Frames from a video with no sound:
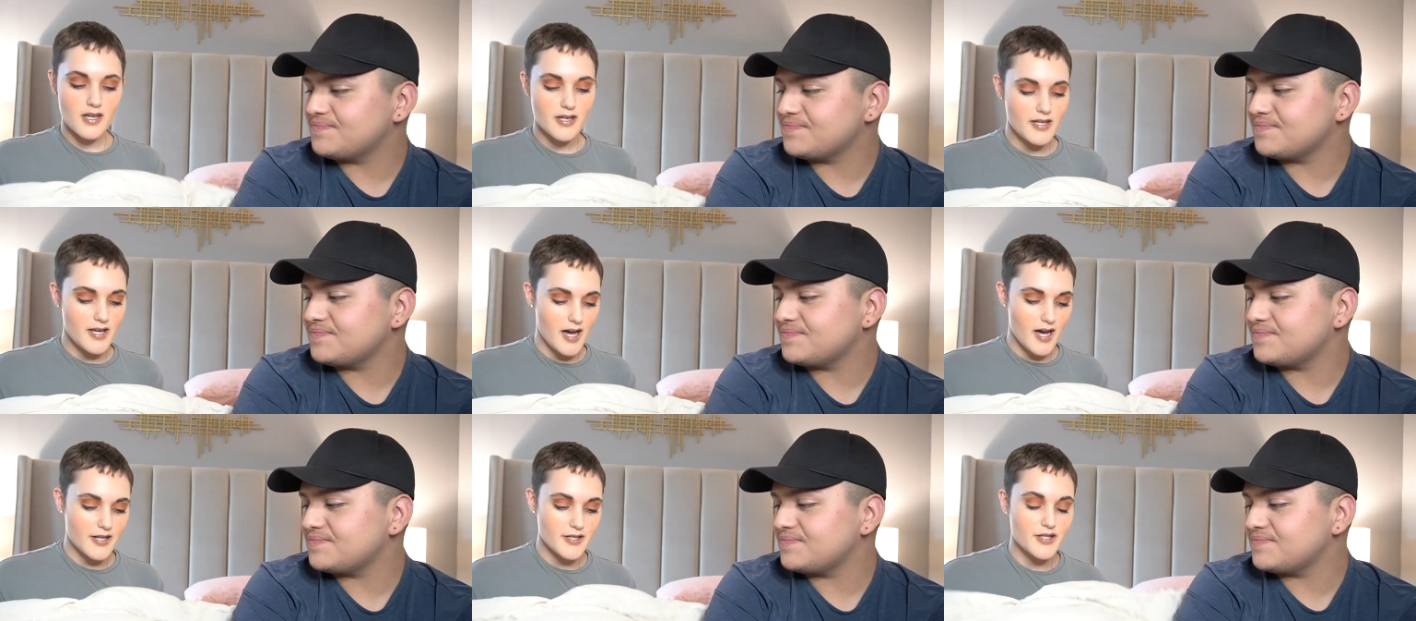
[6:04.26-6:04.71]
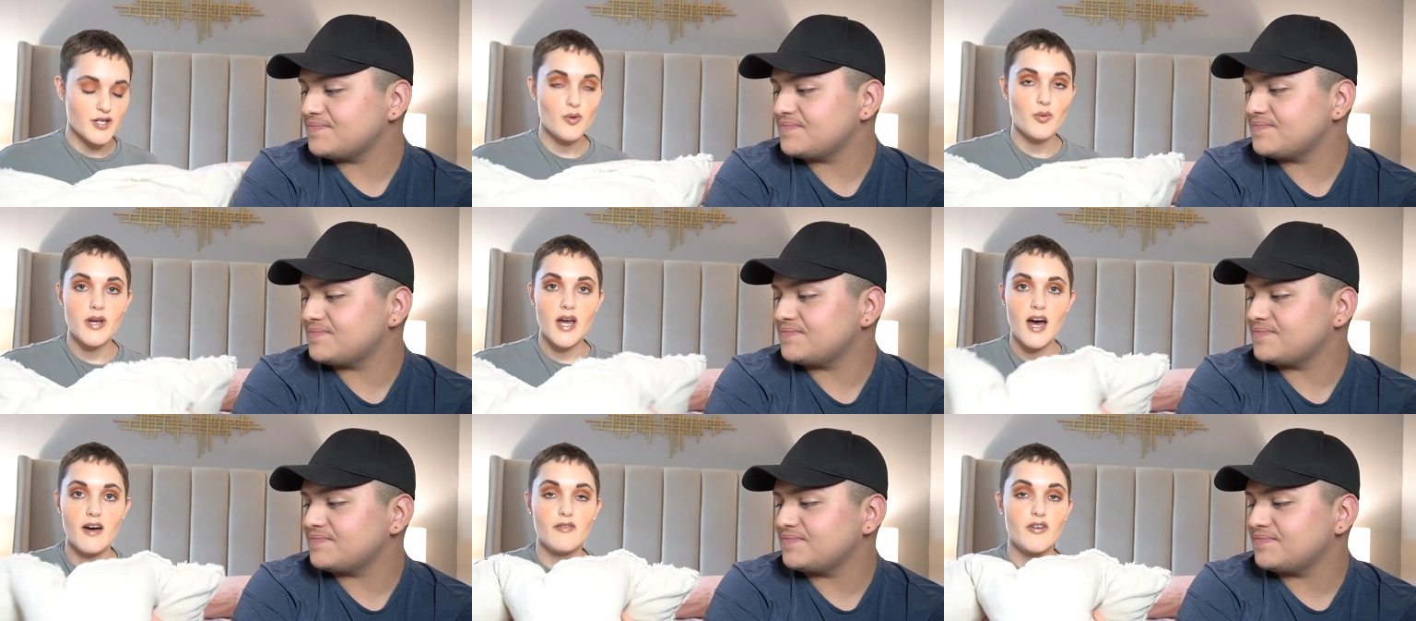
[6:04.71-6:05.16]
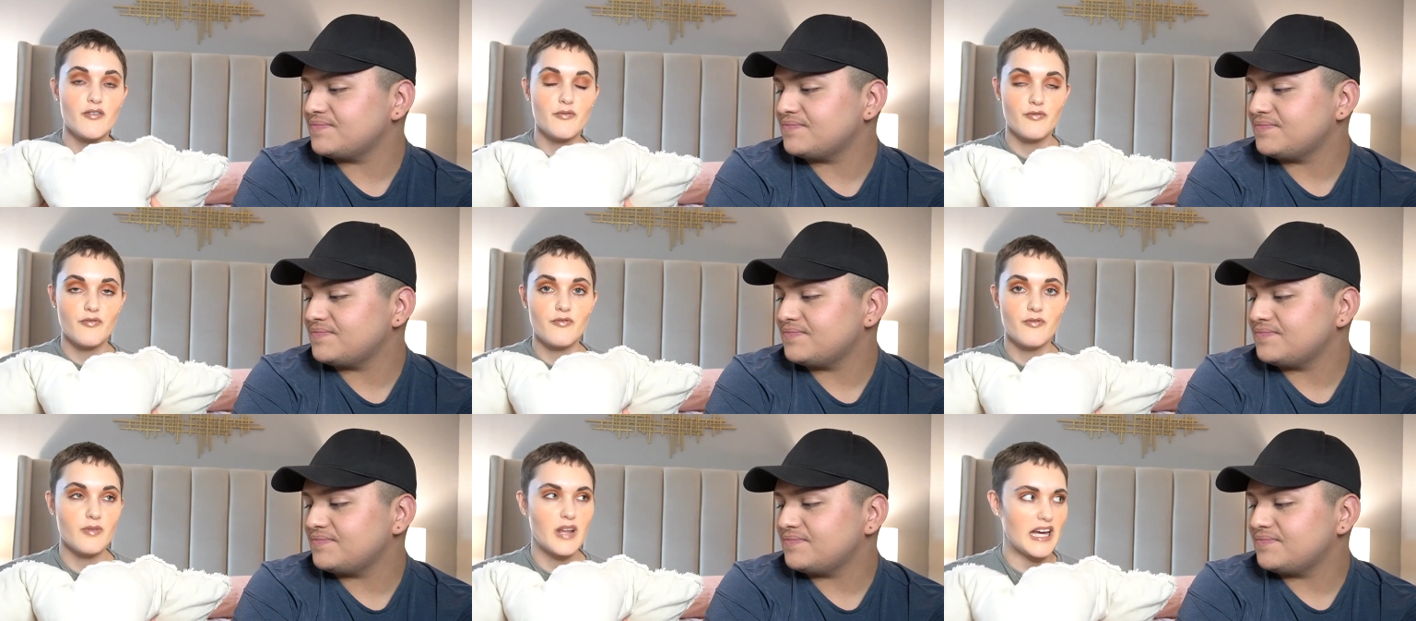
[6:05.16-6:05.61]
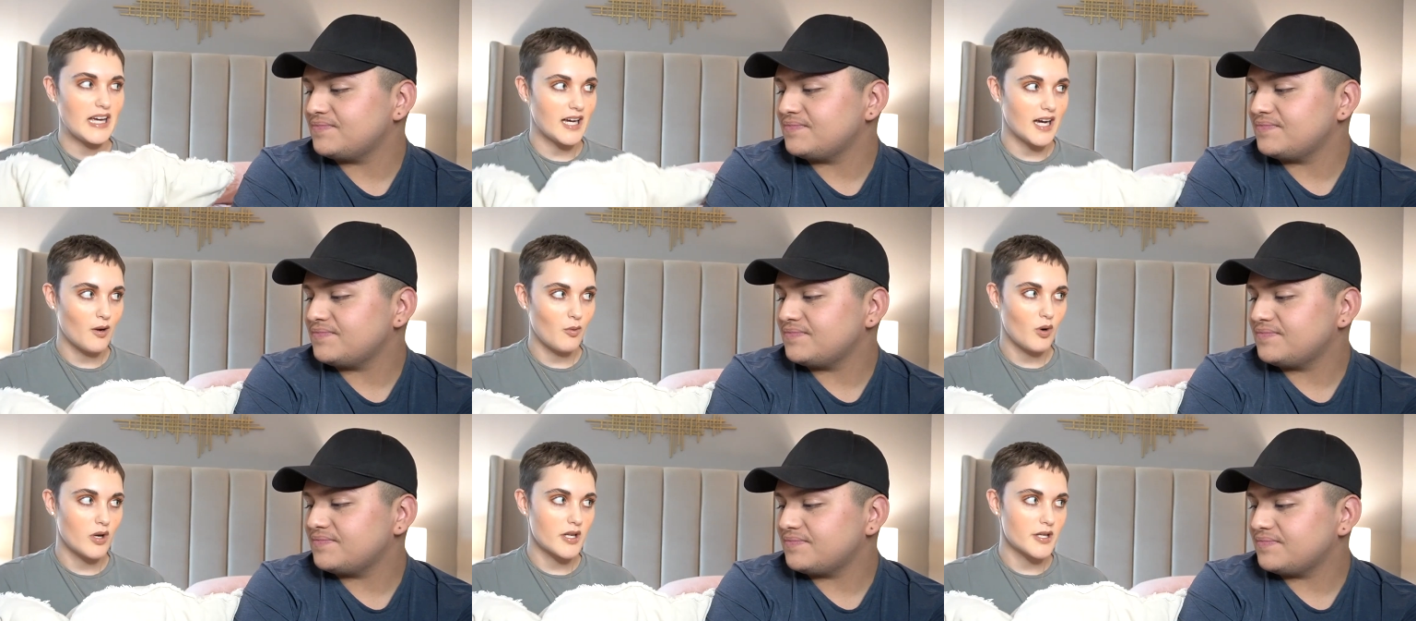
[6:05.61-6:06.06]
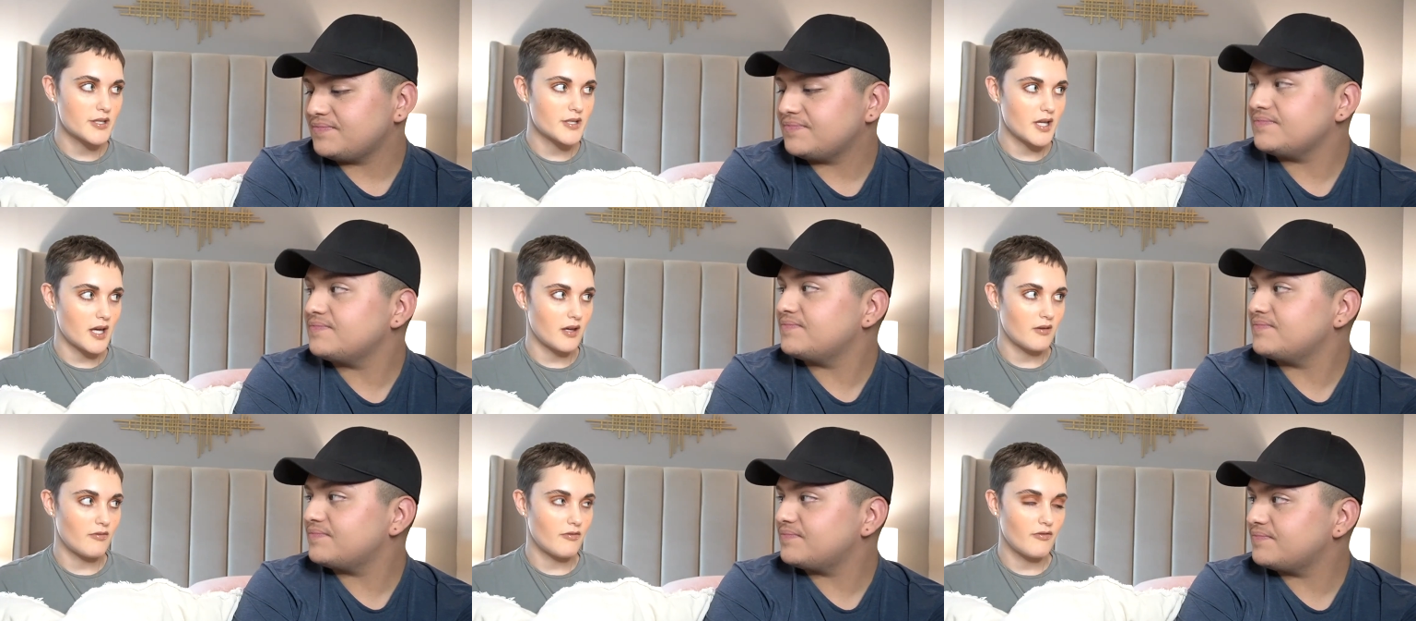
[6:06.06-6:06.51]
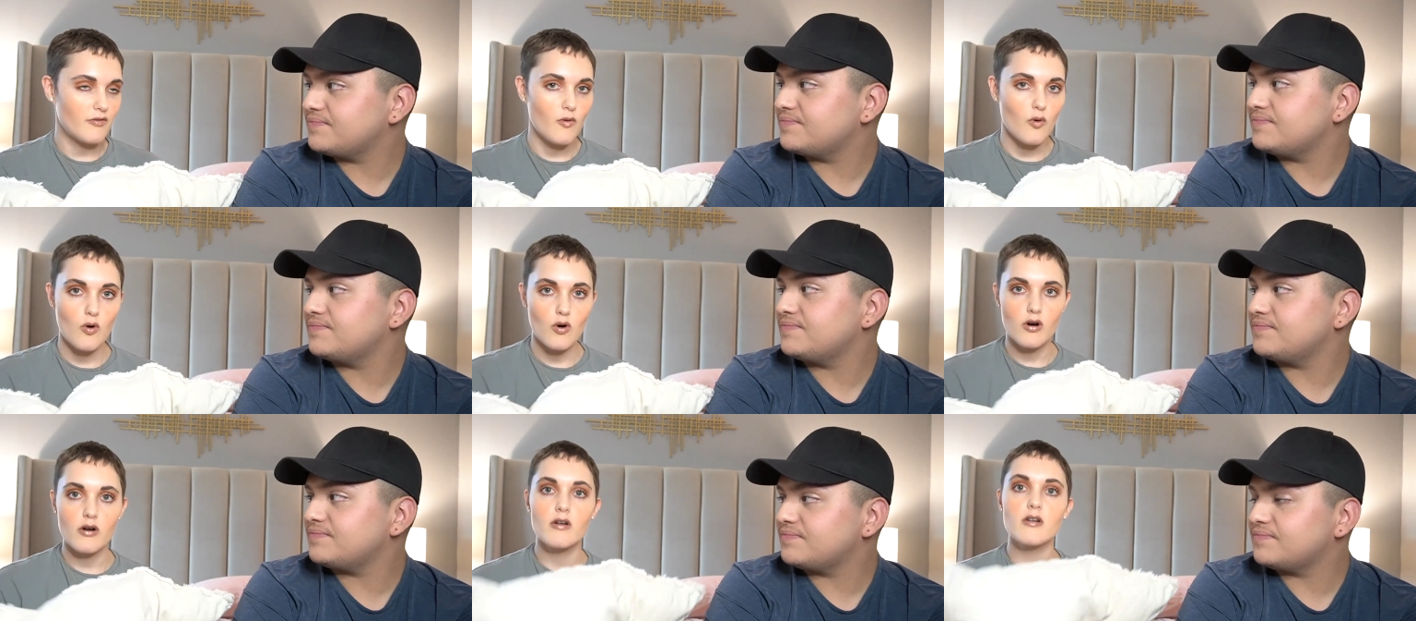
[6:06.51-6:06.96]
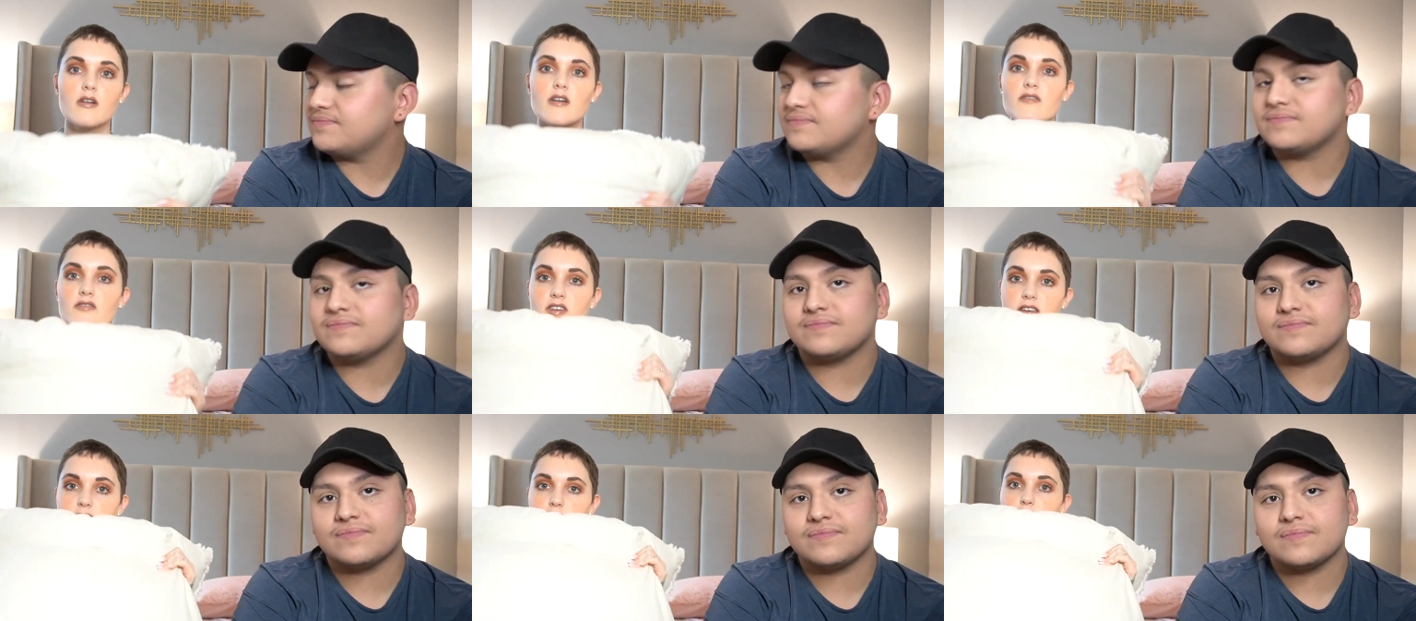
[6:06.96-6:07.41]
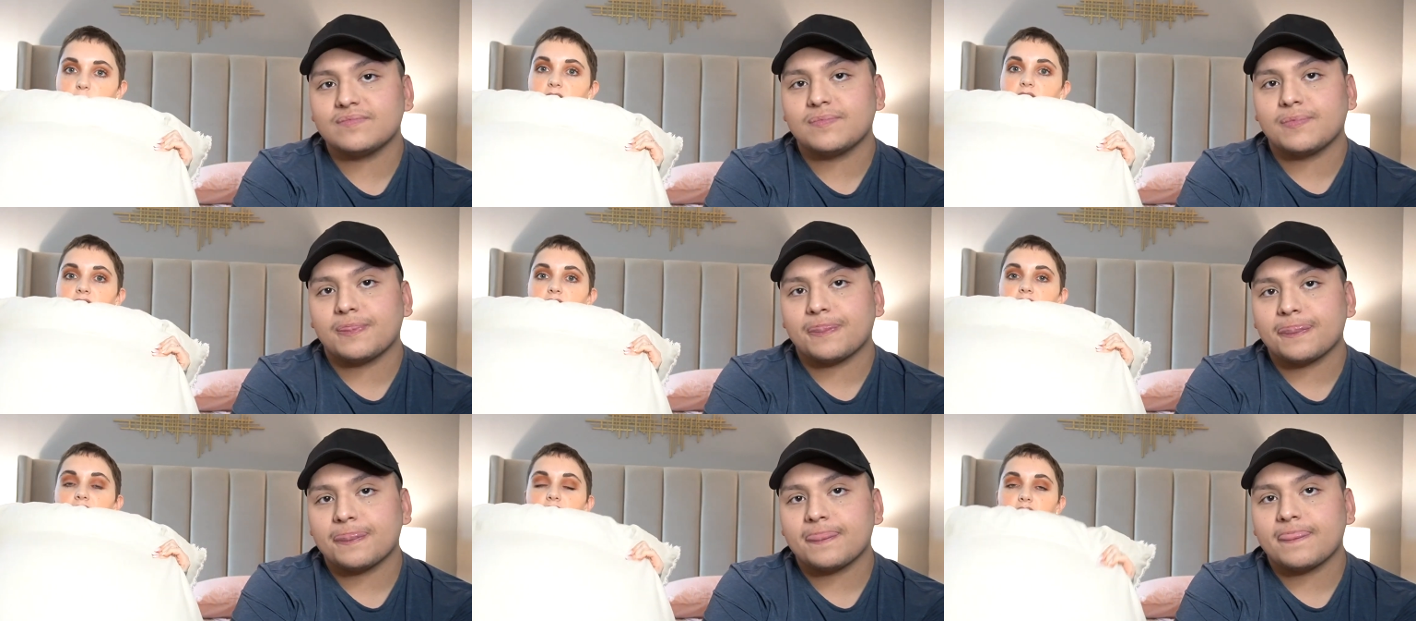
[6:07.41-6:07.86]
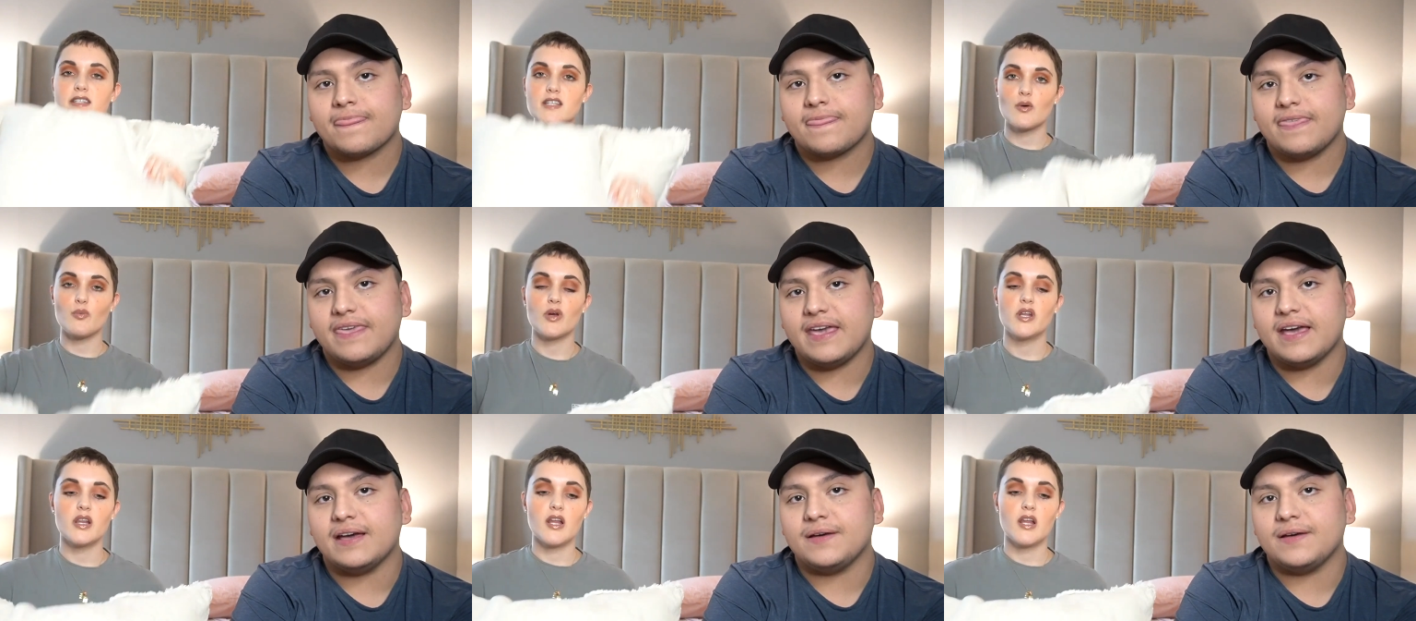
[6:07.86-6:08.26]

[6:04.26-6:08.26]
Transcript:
Speaker 1: Yeah, so we have a like I want to say four of these big things, and yeah.